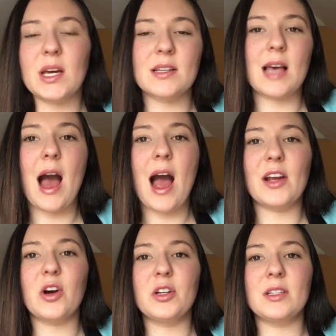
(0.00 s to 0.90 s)
because
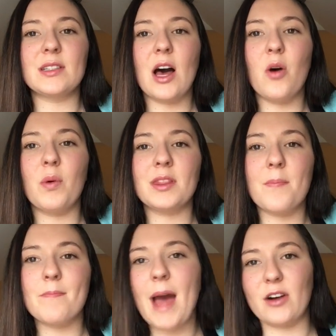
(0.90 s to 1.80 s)
I couldn't tell what the
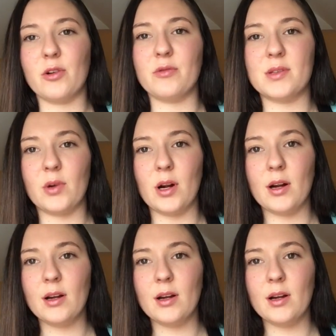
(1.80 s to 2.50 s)
macros were.